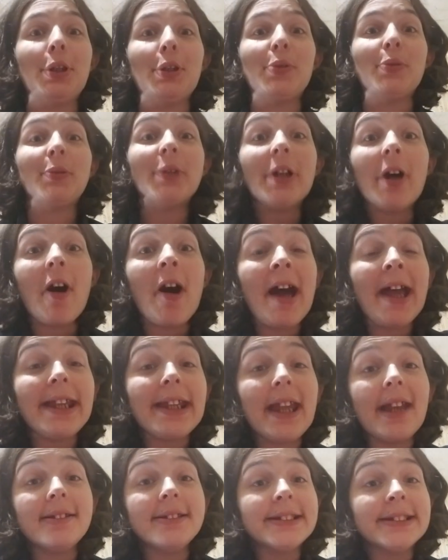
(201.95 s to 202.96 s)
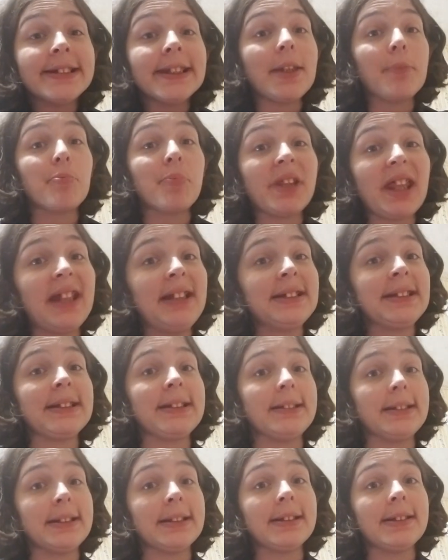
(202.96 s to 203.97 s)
we all hang out in the same places.